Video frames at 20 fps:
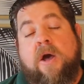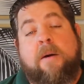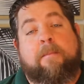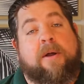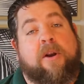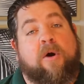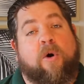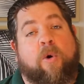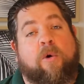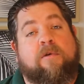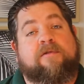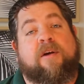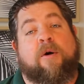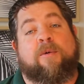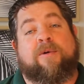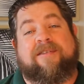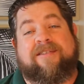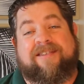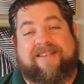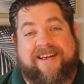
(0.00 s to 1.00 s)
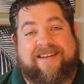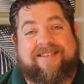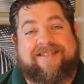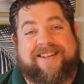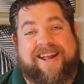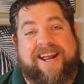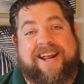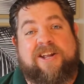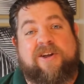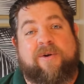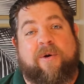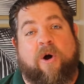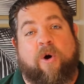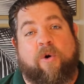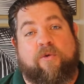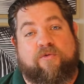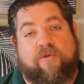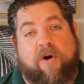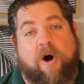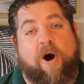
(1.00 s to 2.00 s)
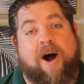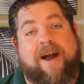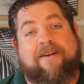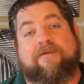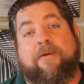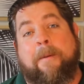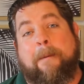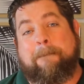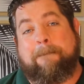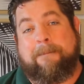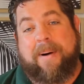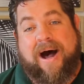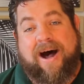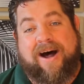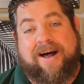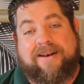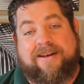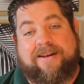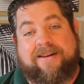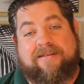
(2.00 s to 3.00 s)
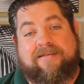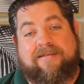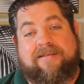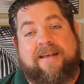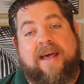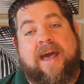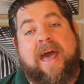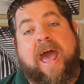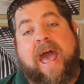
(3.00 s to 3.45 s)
but also a 16-year-old rye from Barton's.